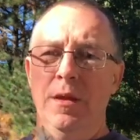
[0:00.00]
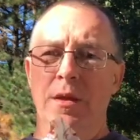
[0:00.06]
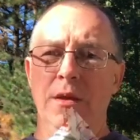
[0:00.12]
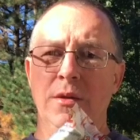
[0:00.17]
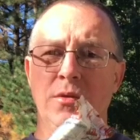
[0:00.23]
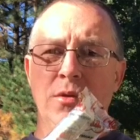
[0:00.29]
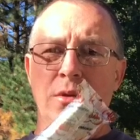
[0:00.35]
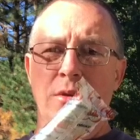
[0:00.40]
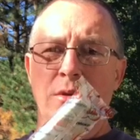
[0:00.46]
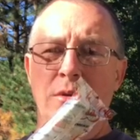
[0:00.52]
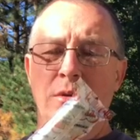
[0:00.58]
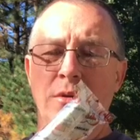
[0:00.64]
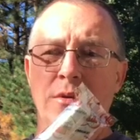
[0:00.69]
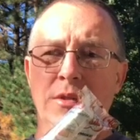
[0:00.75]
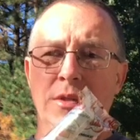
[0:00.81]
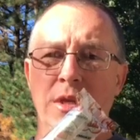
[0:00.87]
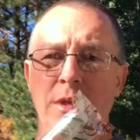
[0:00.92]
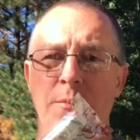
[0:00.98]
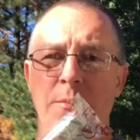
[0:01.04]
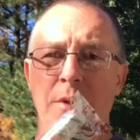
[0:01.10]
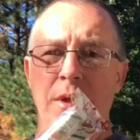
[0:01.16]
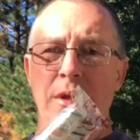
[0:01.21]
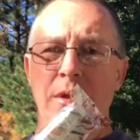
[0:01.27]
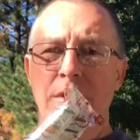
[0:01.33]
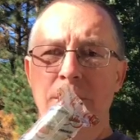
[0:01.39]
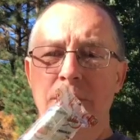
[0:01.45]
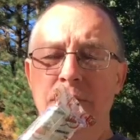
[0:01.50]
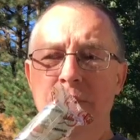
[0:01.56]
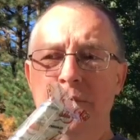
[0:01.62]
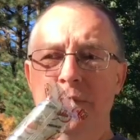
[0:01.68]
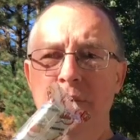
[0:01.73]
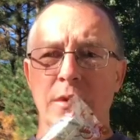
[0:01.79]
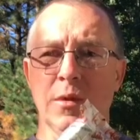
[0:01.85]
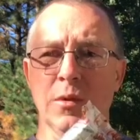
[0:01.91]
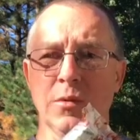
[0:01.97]
Get you a little teepee of
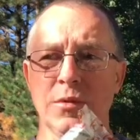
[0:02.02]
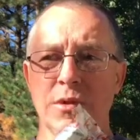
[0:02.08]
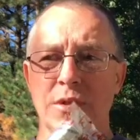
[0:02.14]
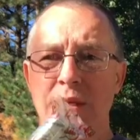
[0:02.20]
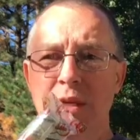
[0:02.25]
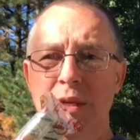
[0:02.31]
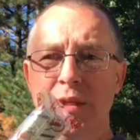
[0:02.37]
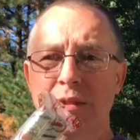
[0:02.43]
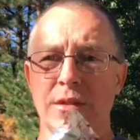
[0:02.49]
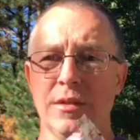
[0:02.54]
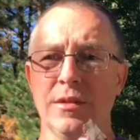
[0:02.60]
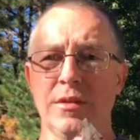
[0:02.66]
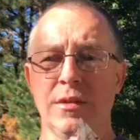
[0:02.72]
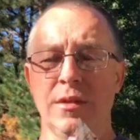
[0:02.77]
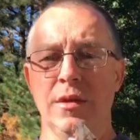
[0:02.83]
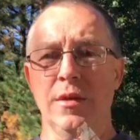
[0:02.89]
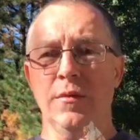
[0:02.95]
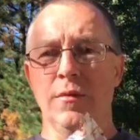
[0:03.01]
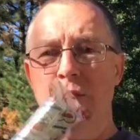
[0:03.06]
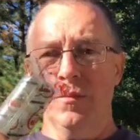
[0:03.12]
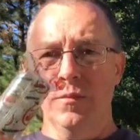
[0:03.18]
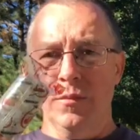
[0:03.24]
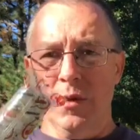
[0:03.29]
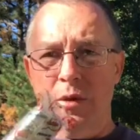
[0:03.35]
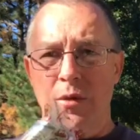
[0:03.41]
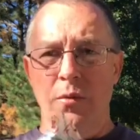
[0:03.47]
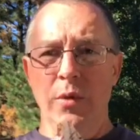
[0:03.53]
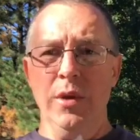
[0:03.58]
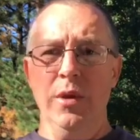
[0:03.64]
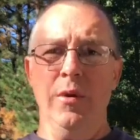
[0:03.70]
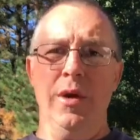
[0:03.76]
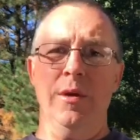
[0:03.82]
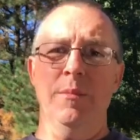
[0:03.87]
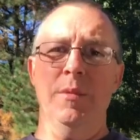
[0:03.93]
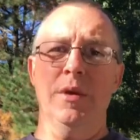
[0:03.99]
sticks and stuff. We
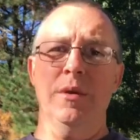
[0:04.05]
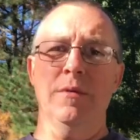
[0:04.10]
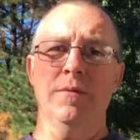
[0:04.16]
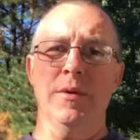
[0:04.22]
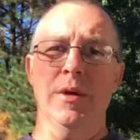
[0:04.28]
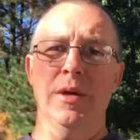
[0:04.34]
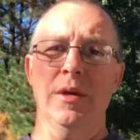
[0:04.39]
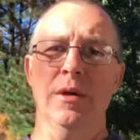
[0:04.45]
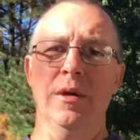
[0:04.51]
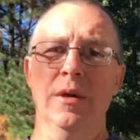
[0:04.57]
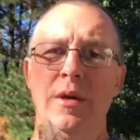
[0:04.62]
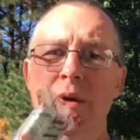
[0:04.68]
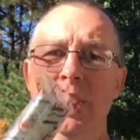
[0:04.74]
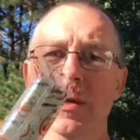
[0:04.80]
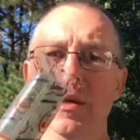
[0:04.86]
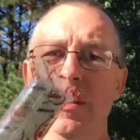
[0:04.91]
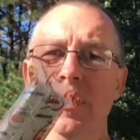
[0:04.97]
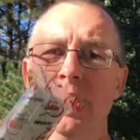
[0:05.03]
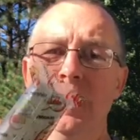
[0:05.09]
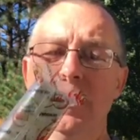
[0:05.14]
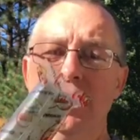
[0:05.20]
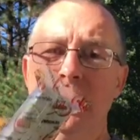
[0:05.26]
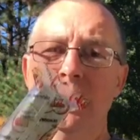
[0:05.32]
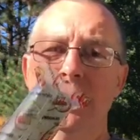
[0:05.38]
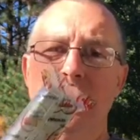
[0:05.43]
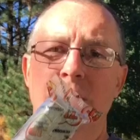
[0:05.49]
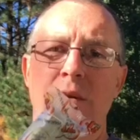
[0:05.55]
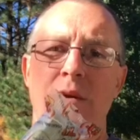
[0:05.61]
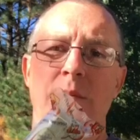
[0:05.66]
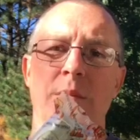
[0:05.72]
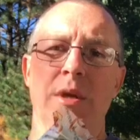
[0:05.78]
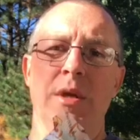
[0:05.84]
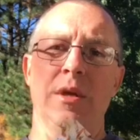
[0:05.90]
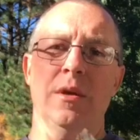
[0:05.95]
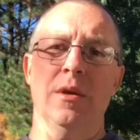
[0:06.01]
know how to make a fire. This is just going to
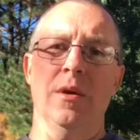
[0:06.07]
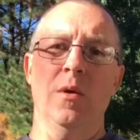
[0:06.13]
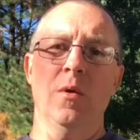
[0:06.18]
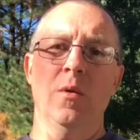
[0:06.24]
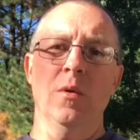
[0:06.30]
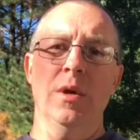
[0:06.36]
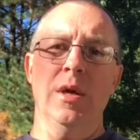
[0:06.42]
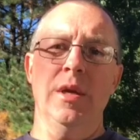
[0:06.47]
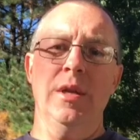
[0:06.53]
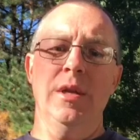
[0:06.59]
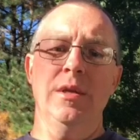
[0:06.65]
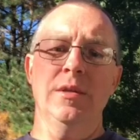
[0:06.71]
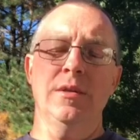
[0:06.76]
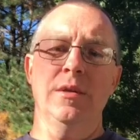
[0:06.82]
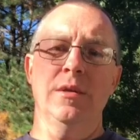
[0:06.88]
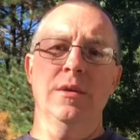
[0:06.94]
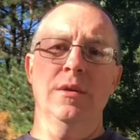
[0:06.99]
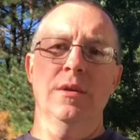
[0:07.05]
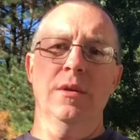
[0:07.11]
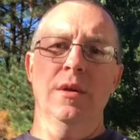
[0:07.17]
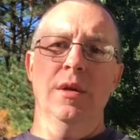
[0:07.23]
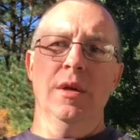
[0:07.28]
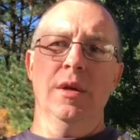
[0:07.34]
make it a whole lot easier,